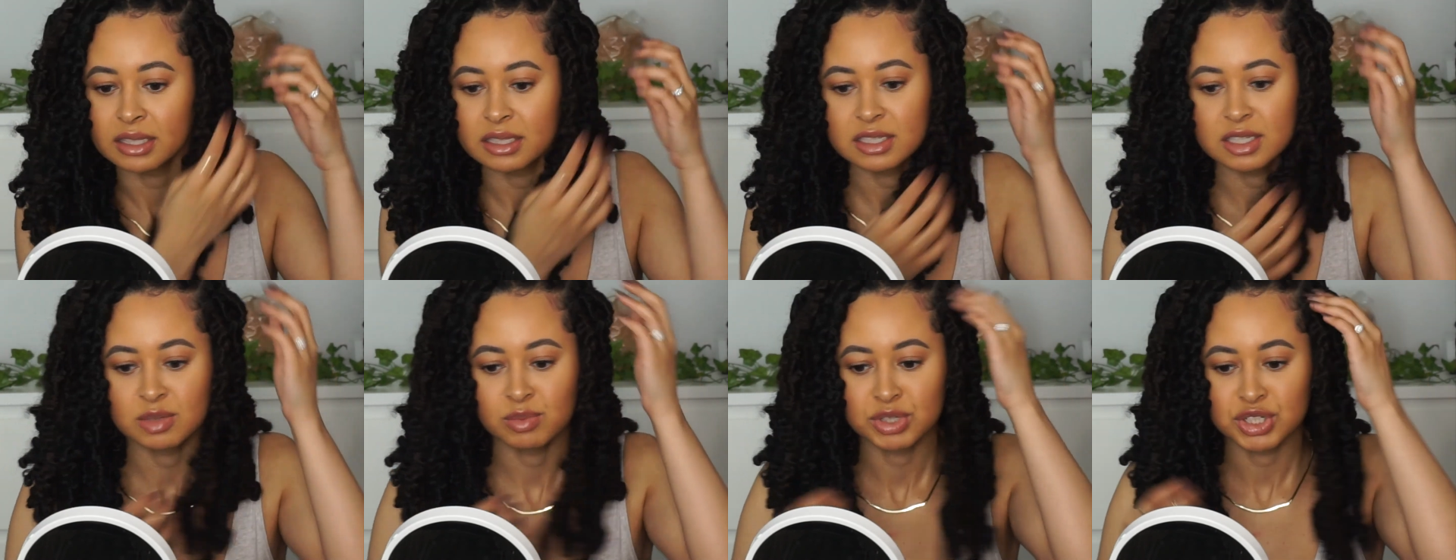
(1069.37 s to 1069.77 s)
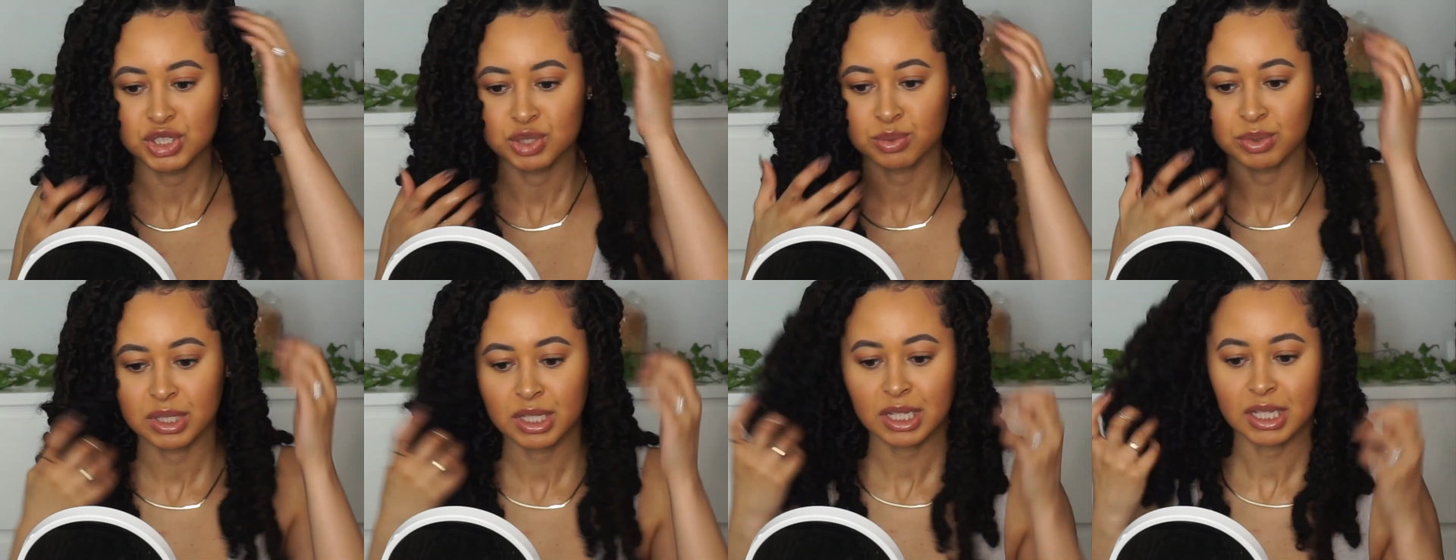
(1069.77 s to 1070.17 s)
this is what you
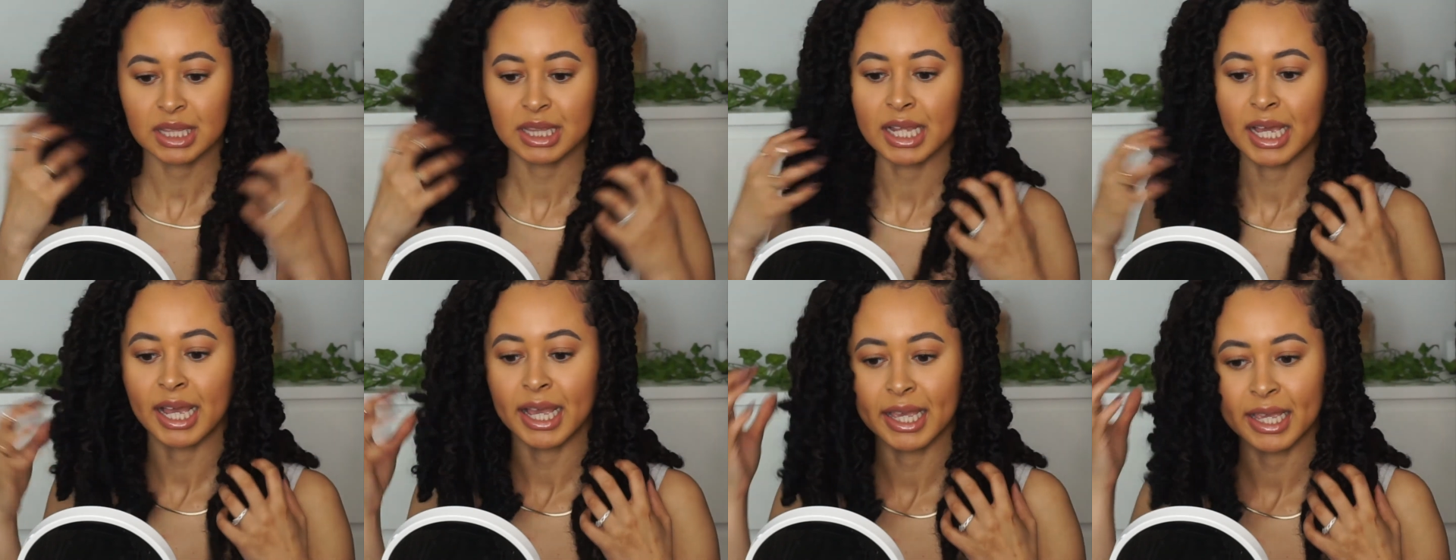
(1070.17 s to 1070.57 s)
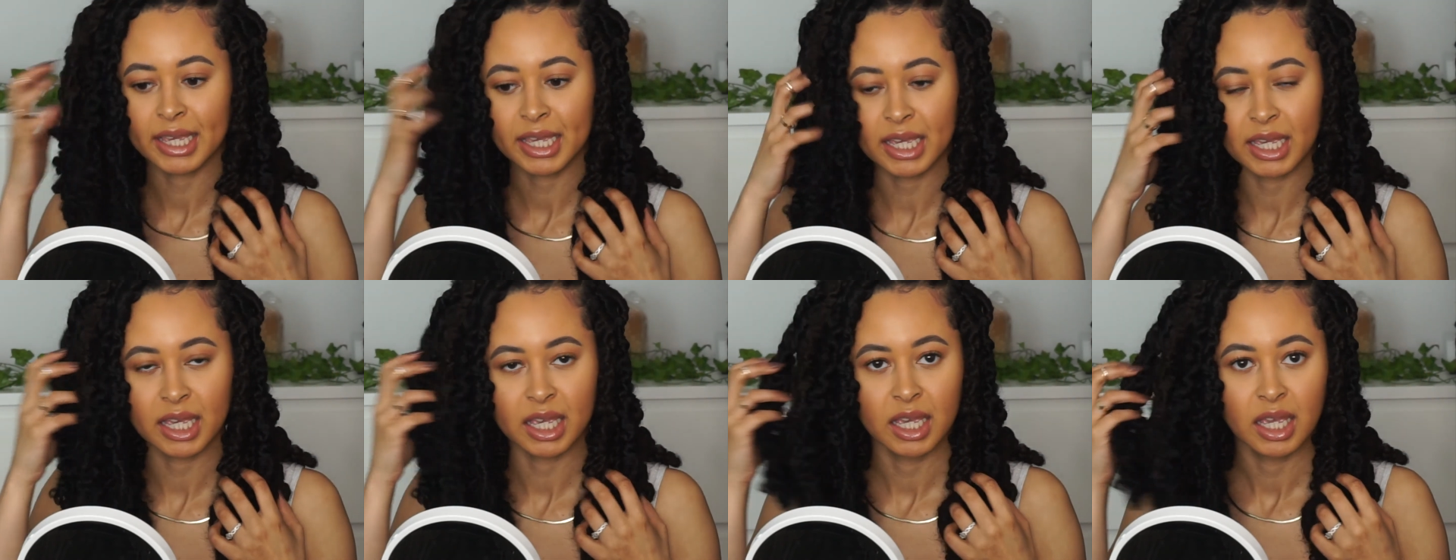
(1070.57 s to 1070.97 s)
look
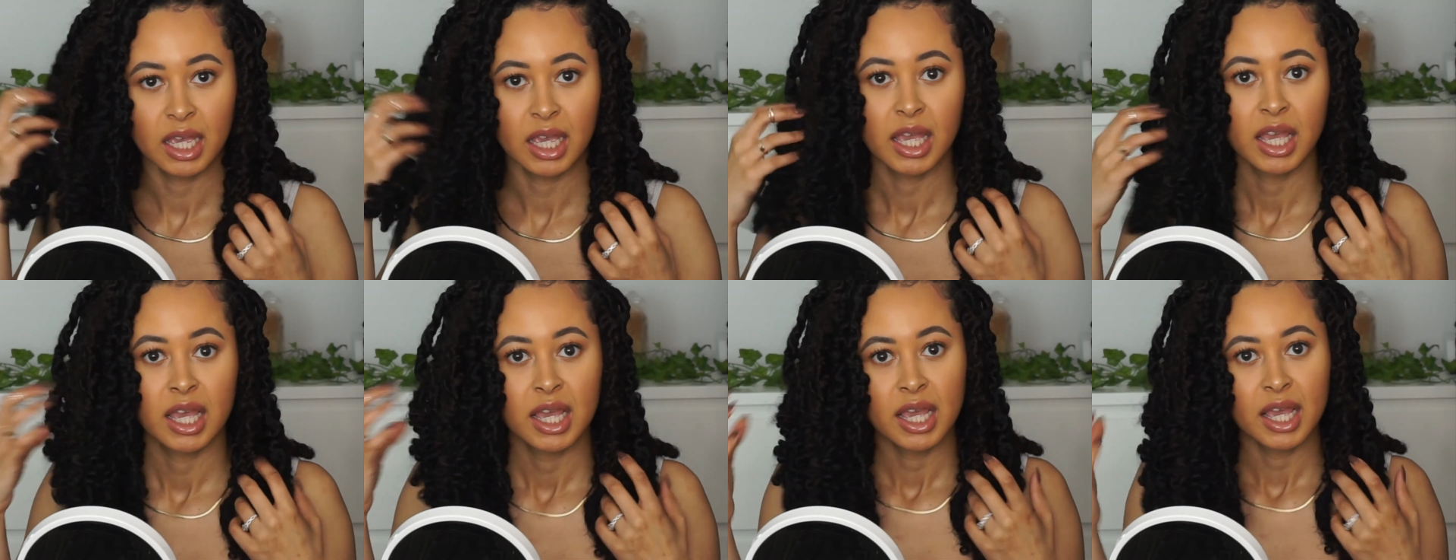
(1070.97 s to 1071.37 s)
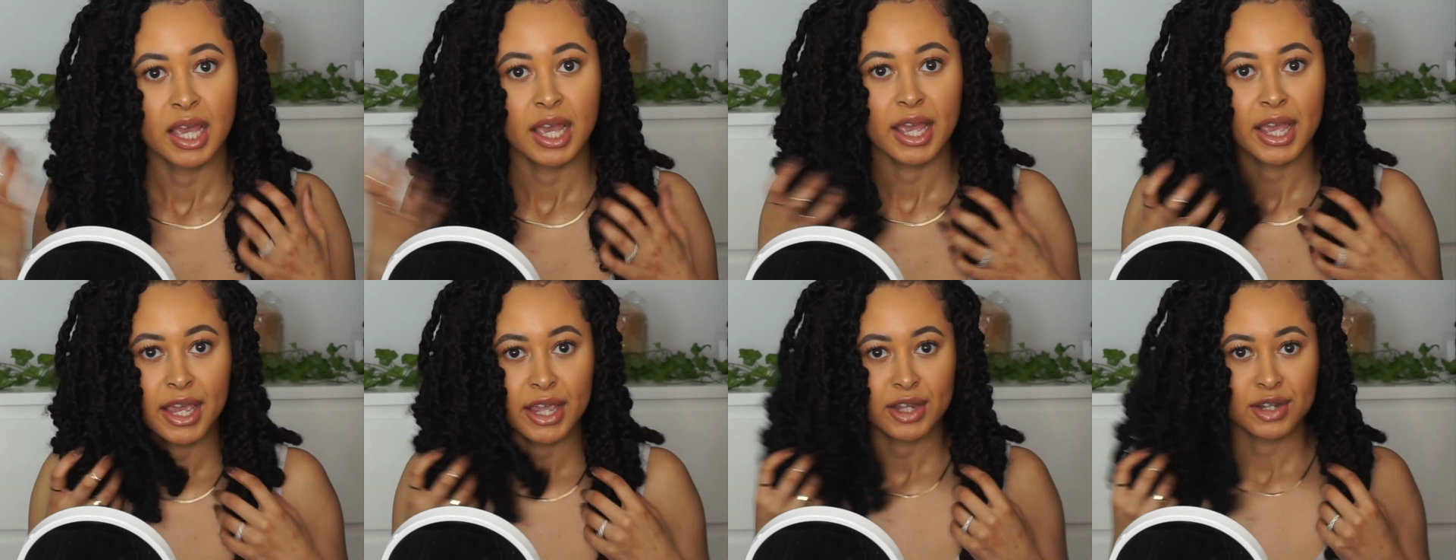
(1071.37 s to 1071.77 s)
like.
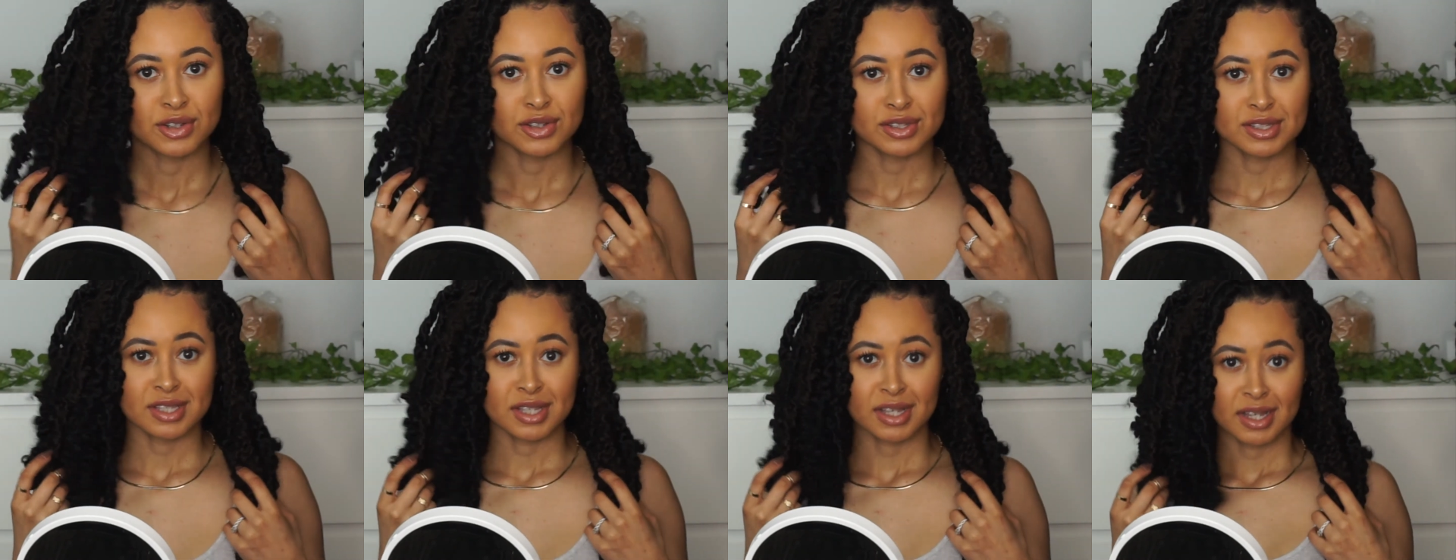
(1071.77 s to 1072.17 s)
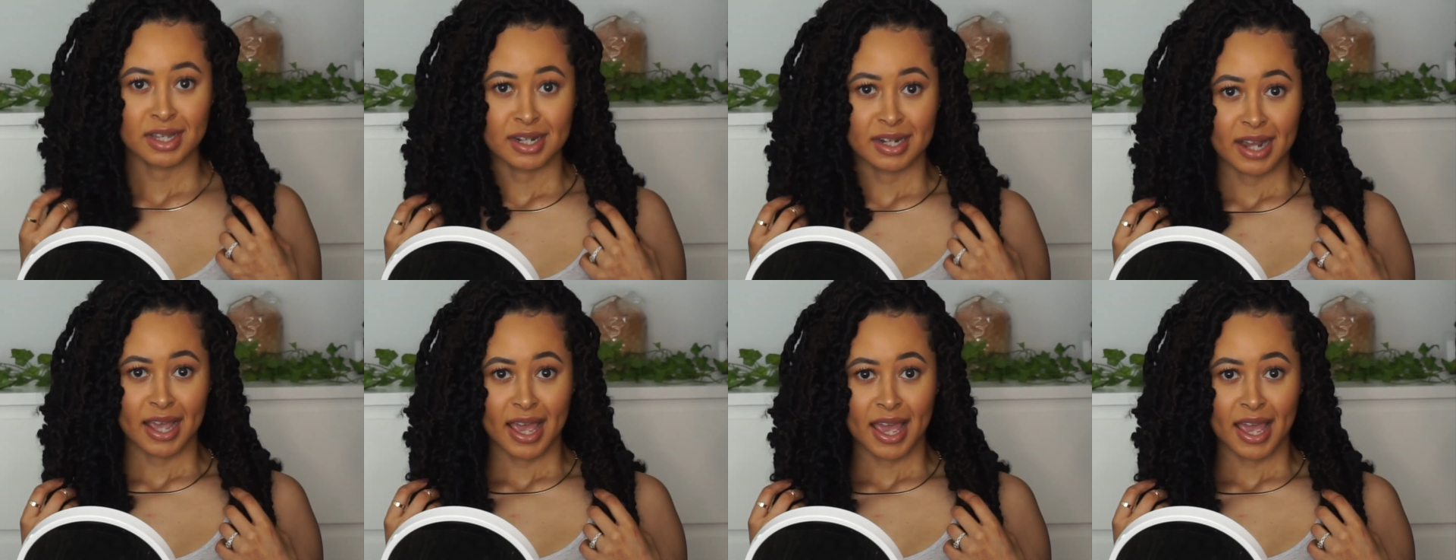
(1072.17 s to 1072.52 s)
Hair's done,